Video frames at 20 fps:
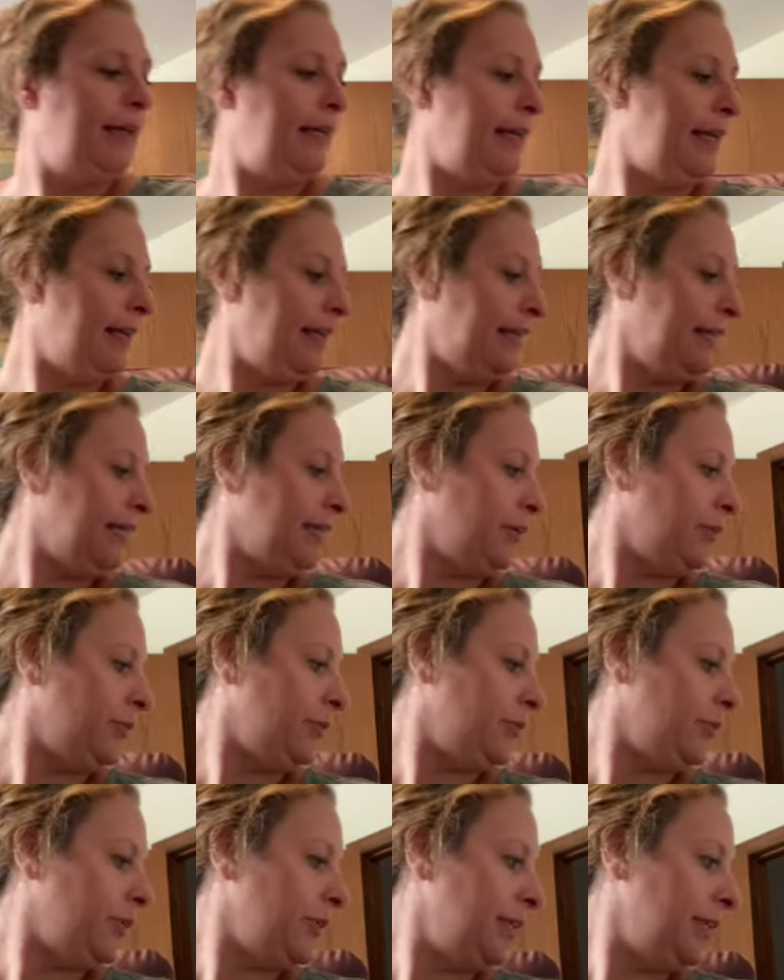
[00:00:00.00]

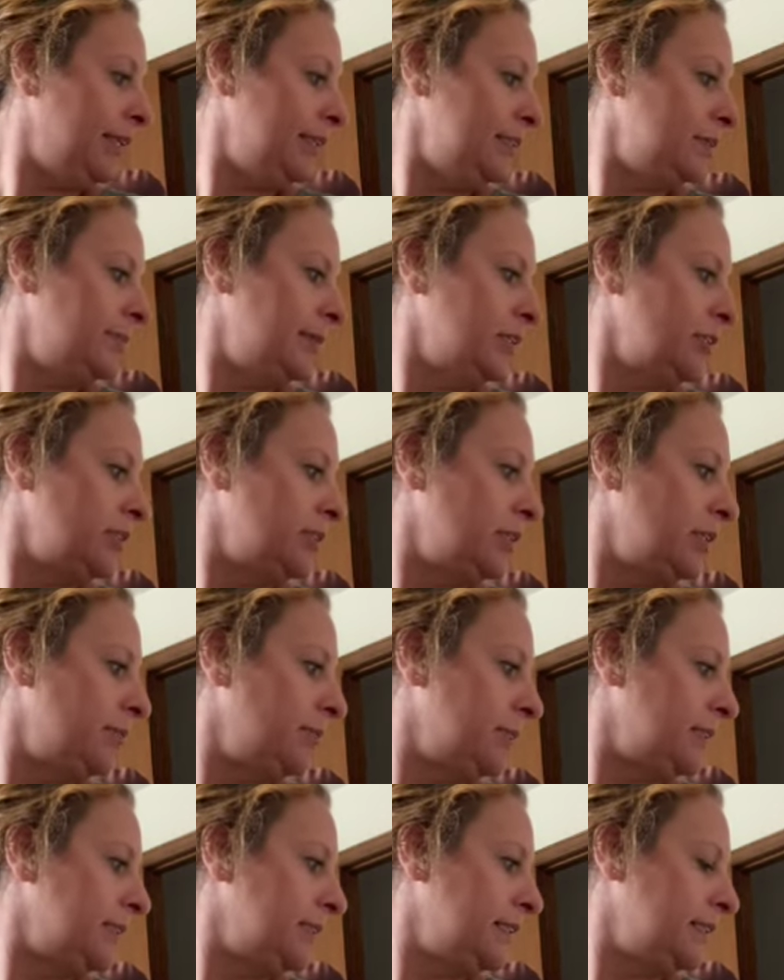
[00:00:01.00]
Anywho, you need a special type
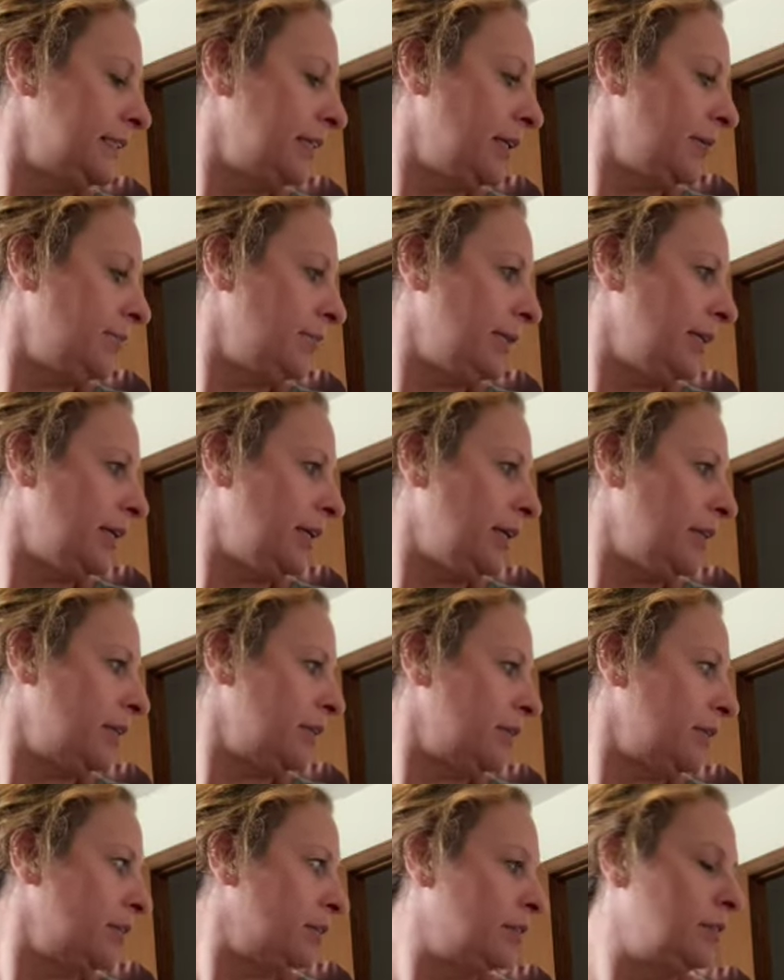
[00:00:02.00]
of stamp pad
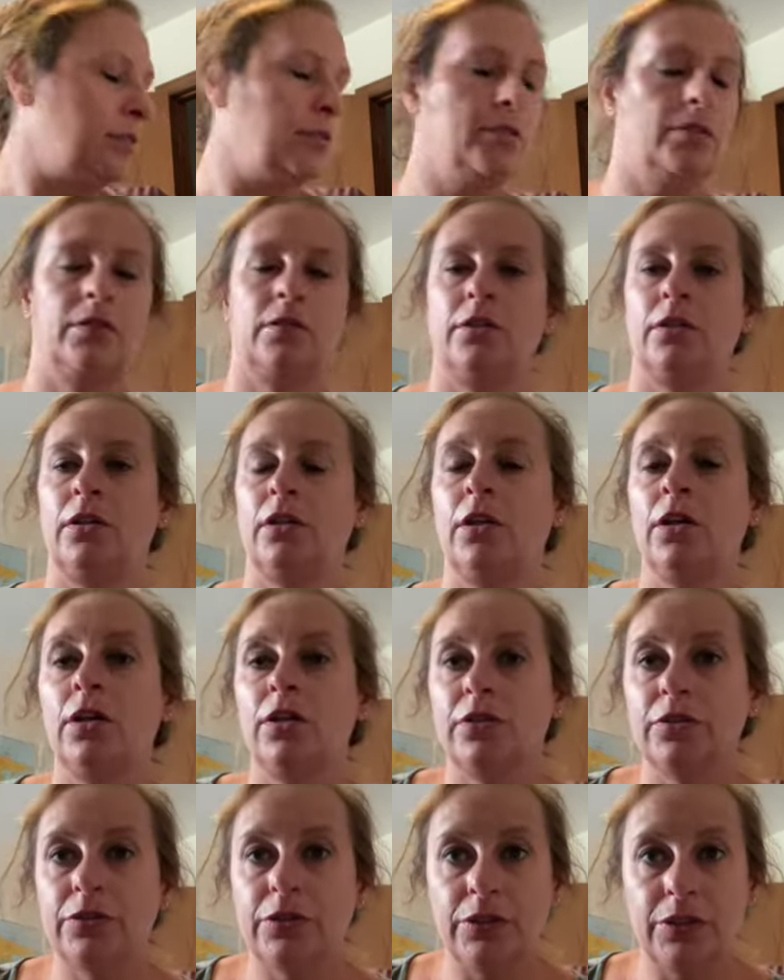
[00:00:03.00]

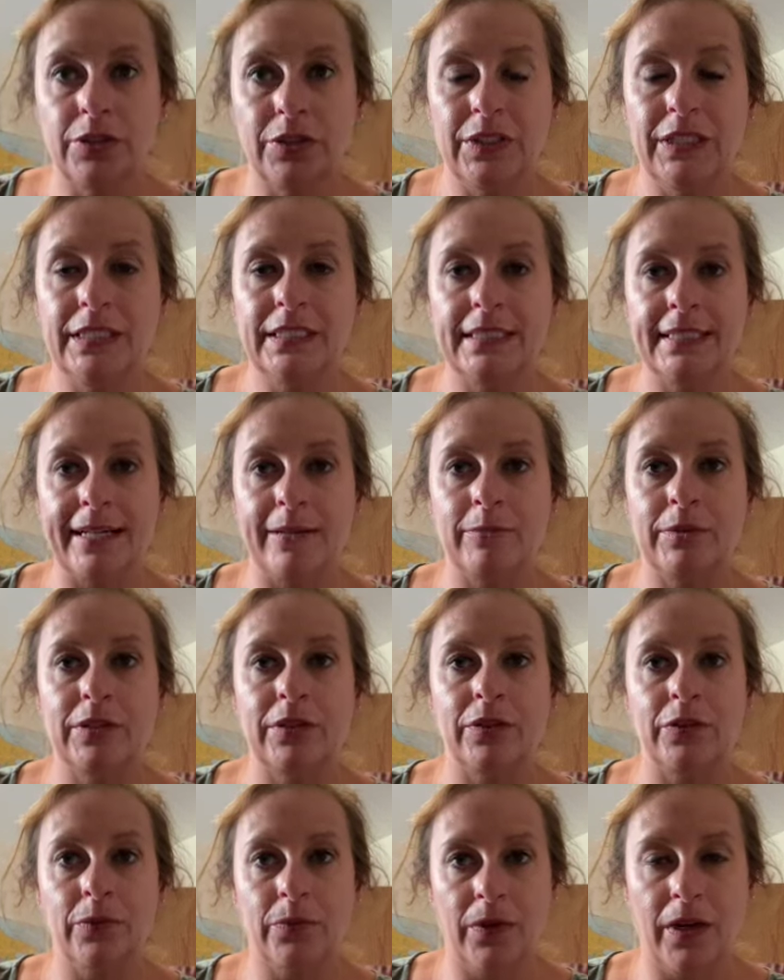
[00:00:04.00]
to do the stamps on
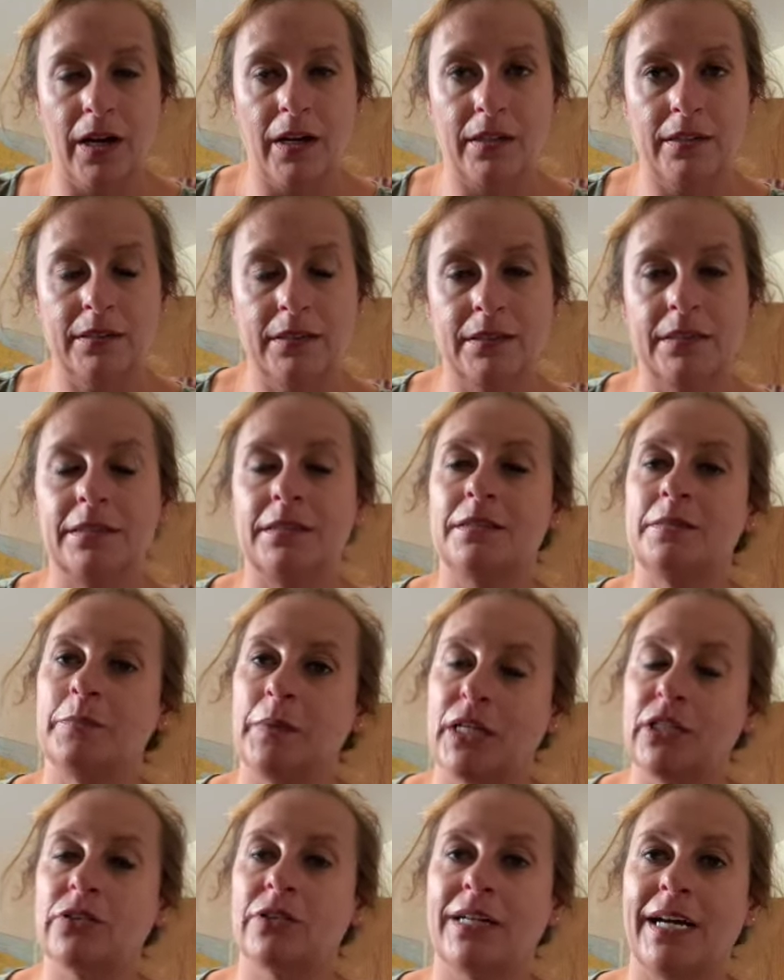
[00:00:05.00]
the rocks. The
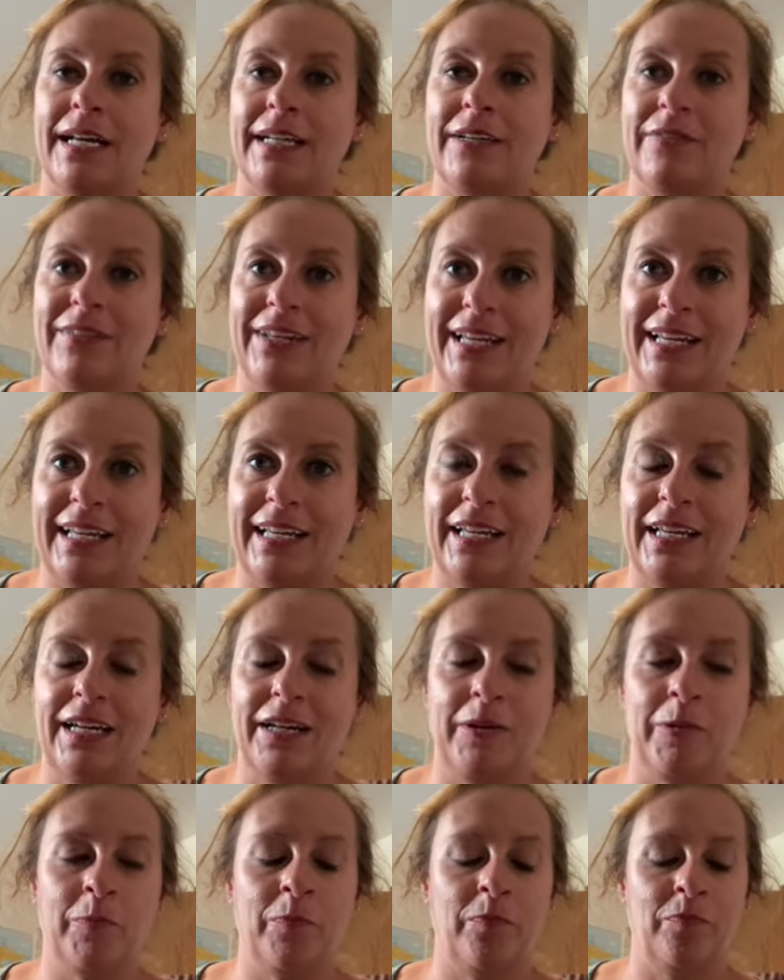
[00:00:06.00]
special kind of ink,
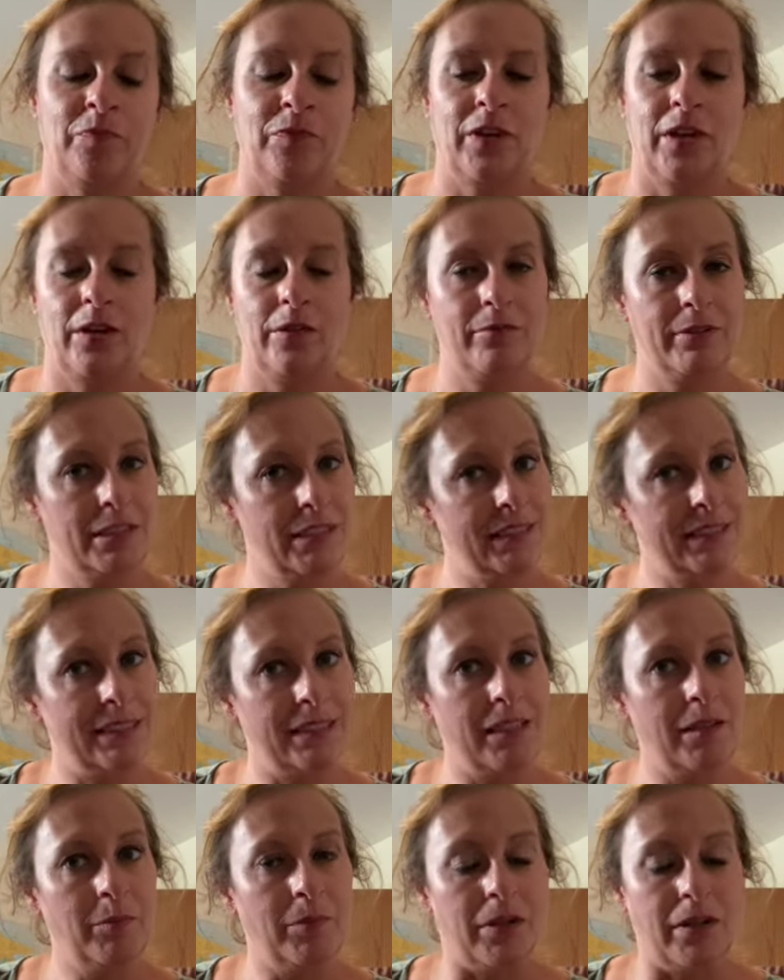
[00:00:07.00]
which is in
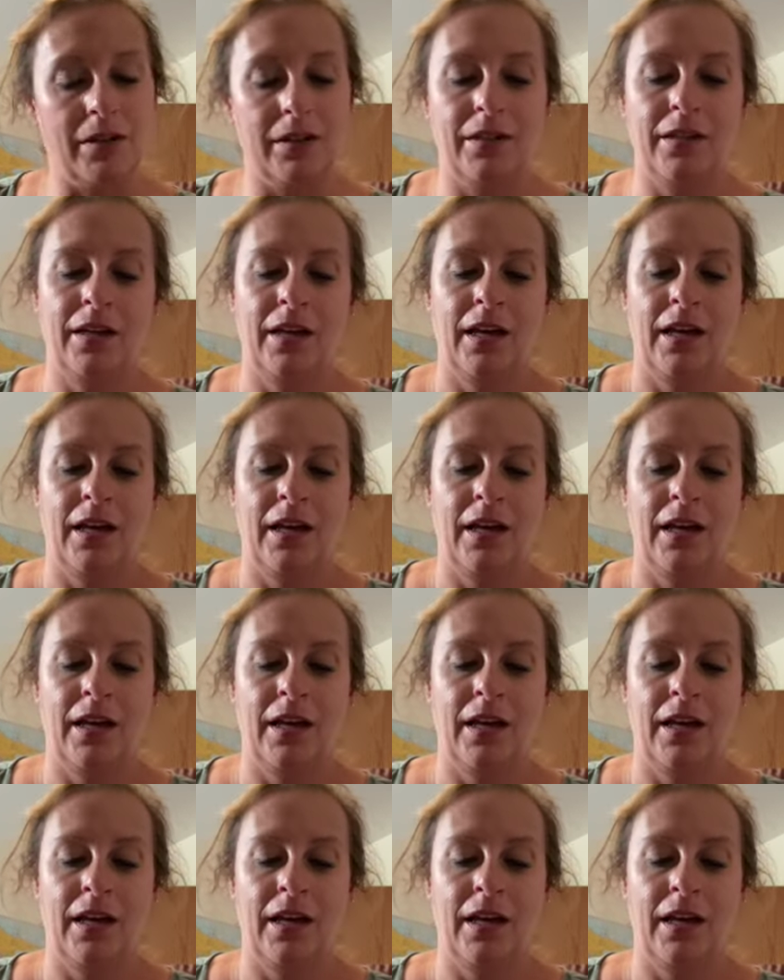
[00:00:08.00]
the book.